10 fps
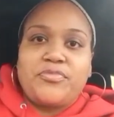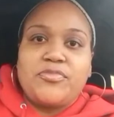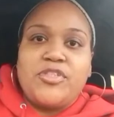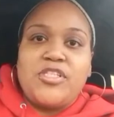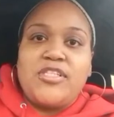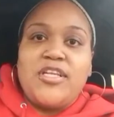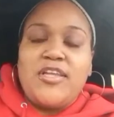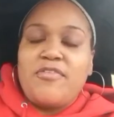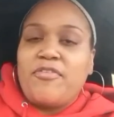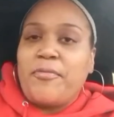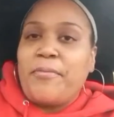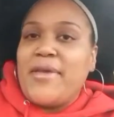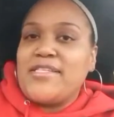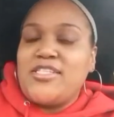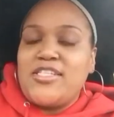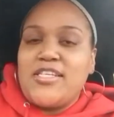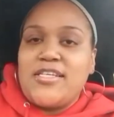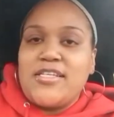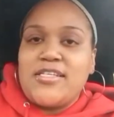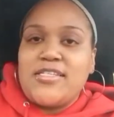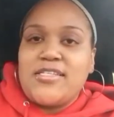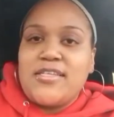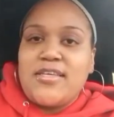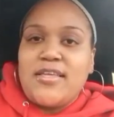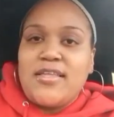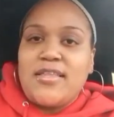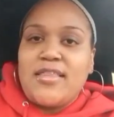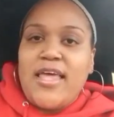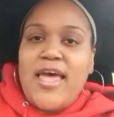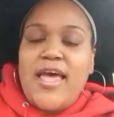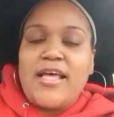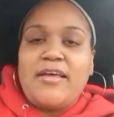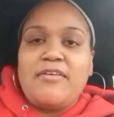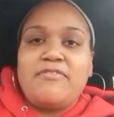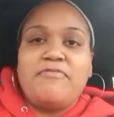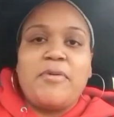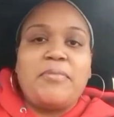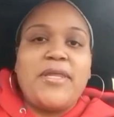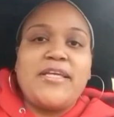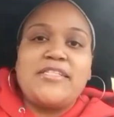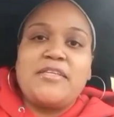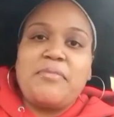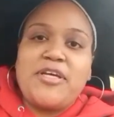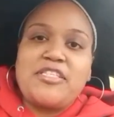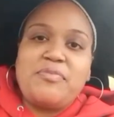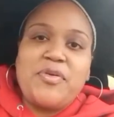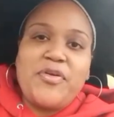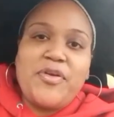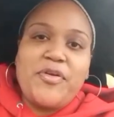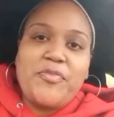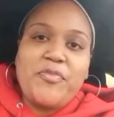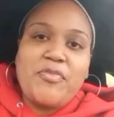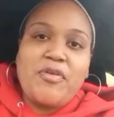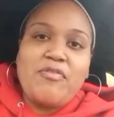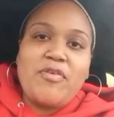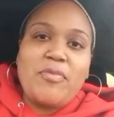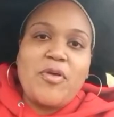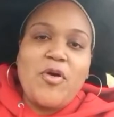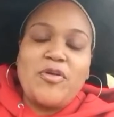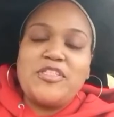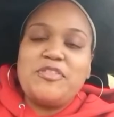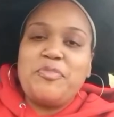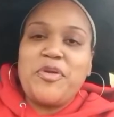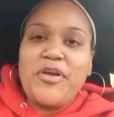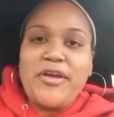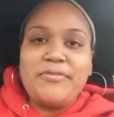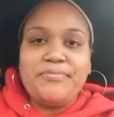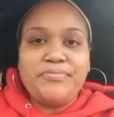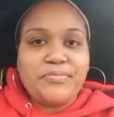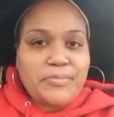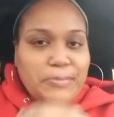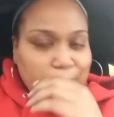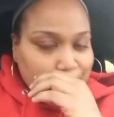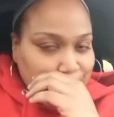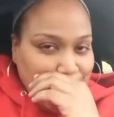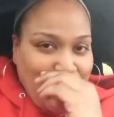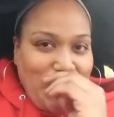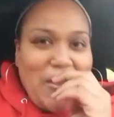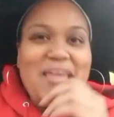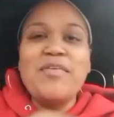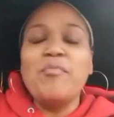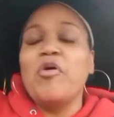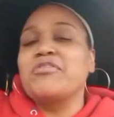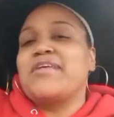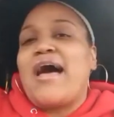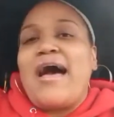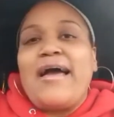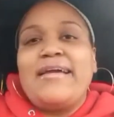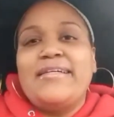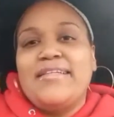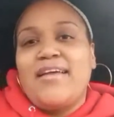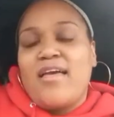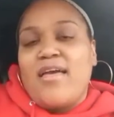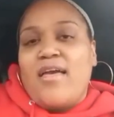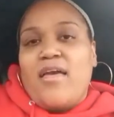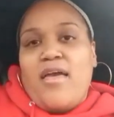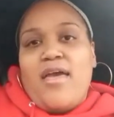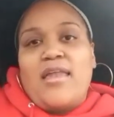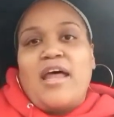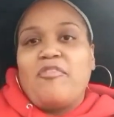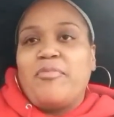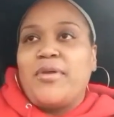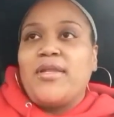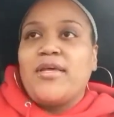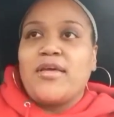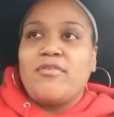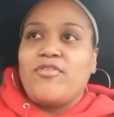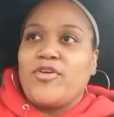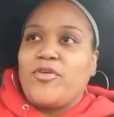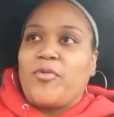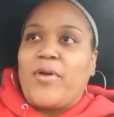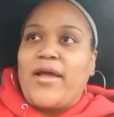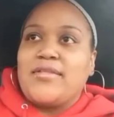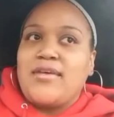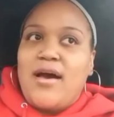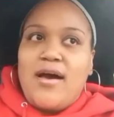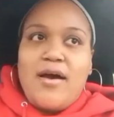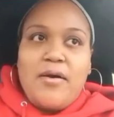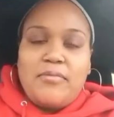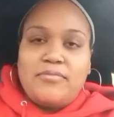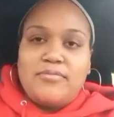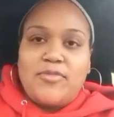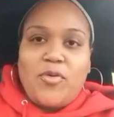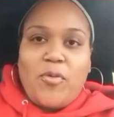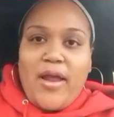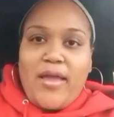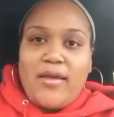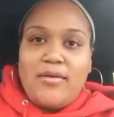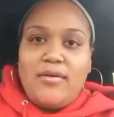just deliver messages that have been placed in my spirit from the Holy Spirit and the Most High. And I've been looking for the right time, the